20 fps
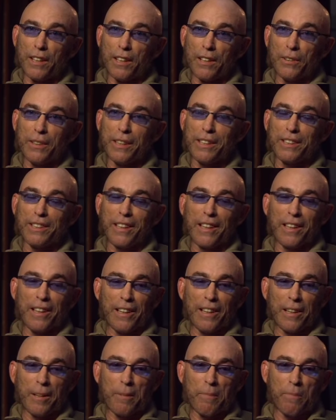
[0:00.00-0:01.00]
You know, he's
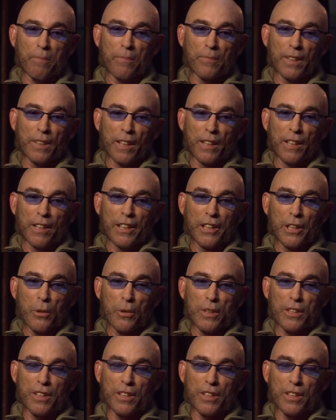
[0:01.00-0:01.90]
a, uh, um, you know,